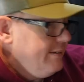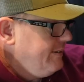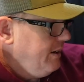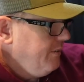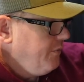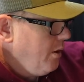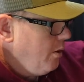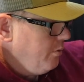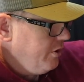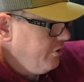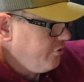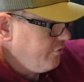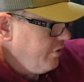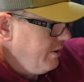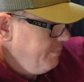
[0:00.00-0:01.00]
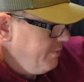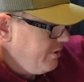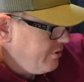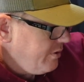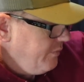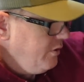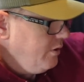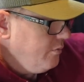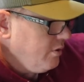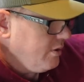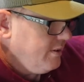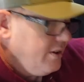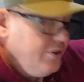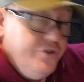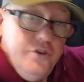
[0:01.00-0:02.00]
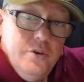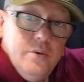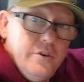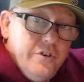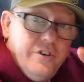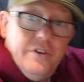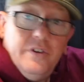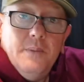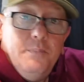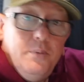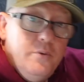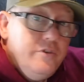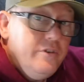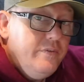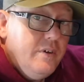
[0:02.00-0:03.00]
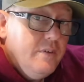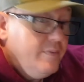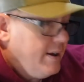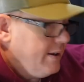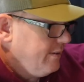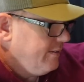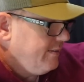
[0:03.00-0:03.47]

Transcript: it to your phone is great because if you've got this unit in the boot of your van,